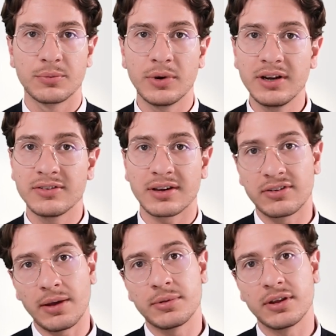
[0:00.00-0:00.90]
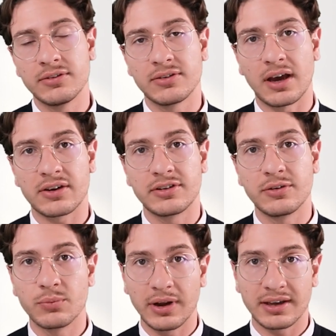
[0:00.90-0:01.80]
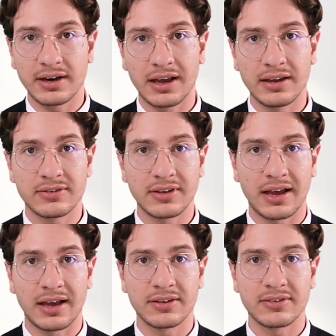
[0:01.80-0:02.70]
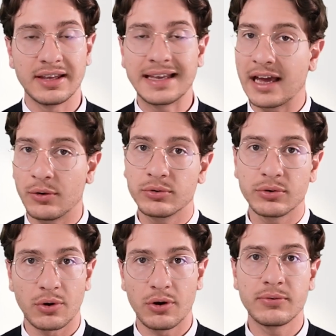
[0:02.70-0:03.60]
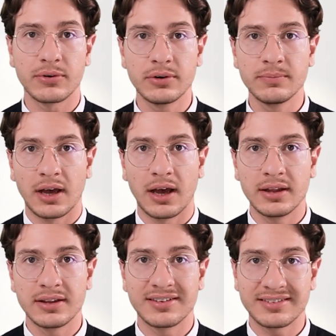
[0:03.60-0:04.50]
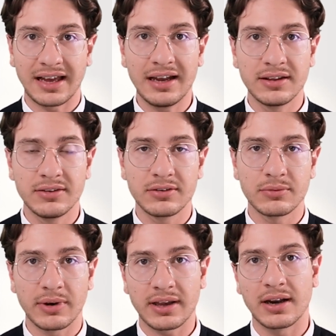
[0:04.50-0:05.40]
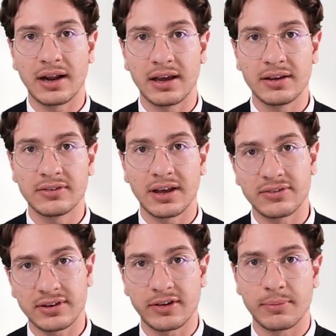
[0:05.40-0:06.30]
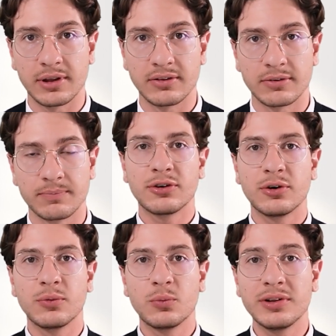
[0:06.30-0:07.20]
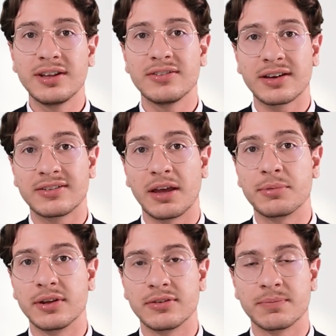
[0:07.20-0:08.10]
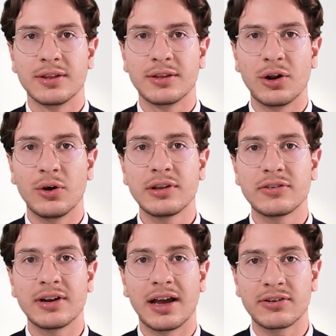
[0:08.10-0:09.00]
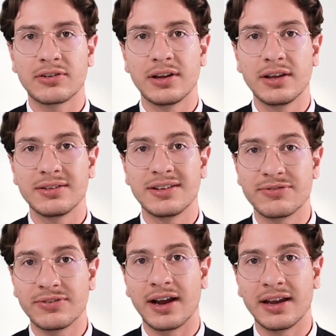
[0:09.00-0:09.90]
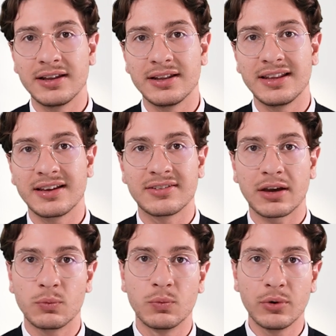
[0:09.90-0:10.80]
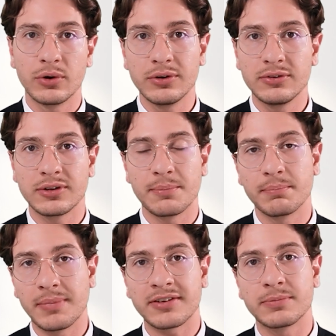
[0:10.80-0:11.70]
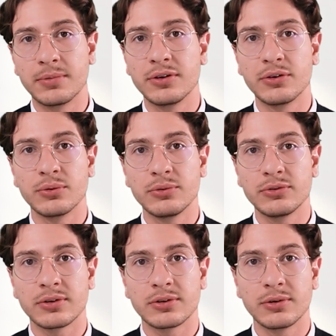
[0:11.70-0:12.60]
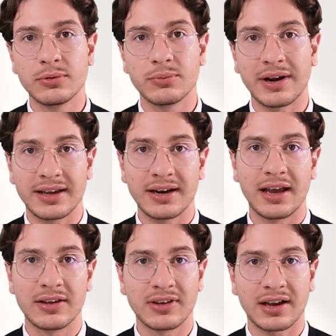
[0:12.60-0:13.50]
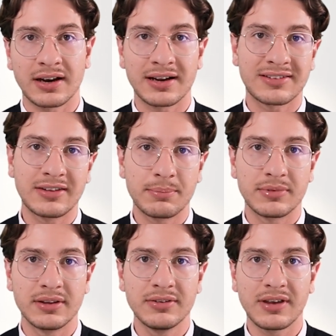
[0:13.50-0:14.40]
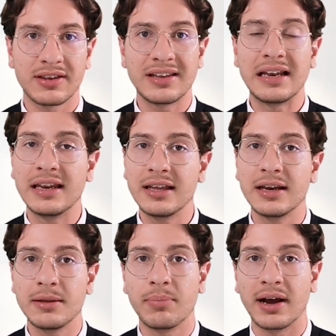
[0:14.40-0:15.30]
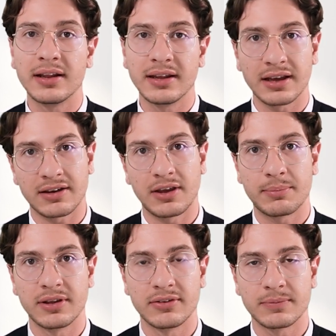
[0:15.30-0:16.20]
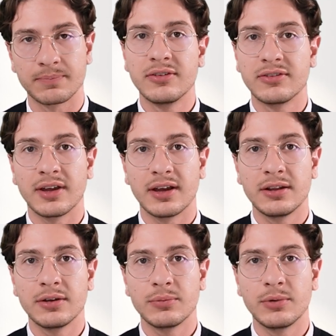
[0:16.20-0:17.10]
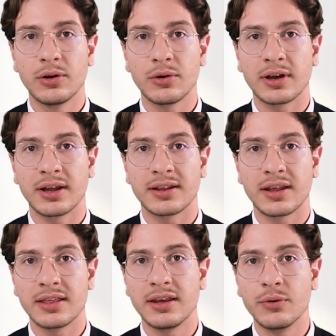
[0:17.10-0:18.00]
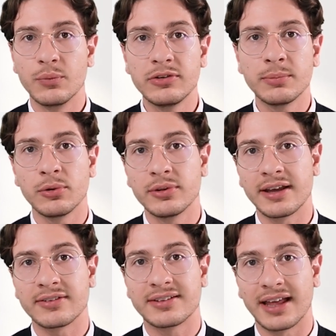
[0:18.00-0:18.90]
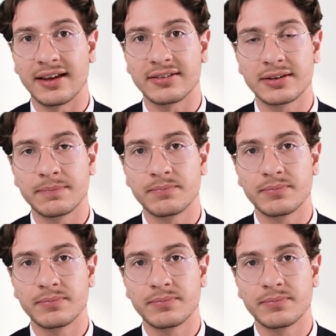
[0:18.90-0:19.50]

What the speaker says: When is acceptance actually recognized as a counter offer and is silence recognized as acceptance? So what is acceptance? The law doesn't actually define the exact words that must be used to recognize an acceptance as a legally binding acceptance. Instead, we look at the reasonableness test.